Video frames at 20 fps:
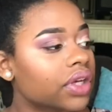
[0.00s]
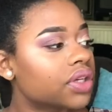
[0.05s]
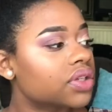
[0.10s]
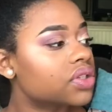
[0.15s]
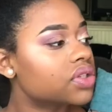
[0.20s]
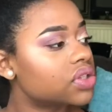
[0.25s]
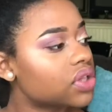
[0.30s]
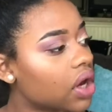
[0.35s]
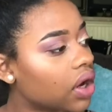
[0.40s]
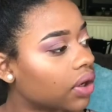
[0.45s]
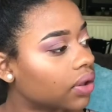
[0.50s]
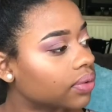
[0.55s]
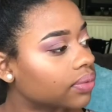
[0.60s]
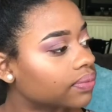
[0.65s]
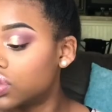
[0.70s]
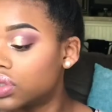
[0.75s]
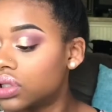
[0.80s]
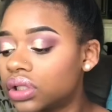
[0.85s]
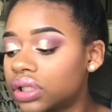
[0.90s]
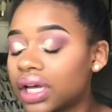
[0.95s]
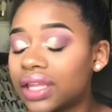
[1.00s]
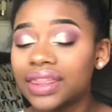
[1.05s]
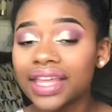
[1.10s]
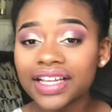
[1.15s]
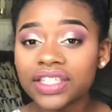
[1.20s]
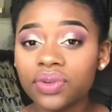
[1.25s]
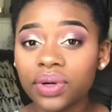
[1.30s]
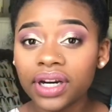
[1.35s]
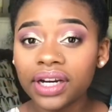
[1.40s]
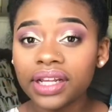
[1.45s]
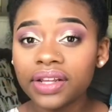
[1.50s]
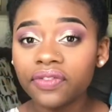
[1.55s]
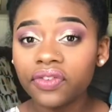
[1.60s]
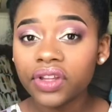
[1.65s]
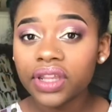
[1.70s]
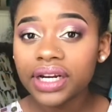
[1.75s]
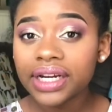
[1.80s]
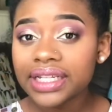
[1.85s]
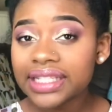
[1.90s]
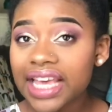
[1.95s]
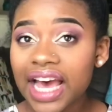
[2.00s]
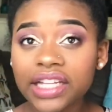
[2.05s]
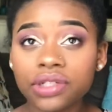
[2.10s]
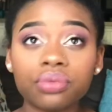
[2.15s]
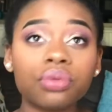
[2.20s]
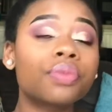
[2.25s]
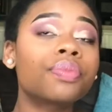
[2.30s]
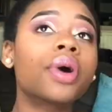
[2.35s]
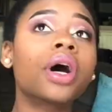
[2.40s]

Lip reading: So that's what I did for the detachable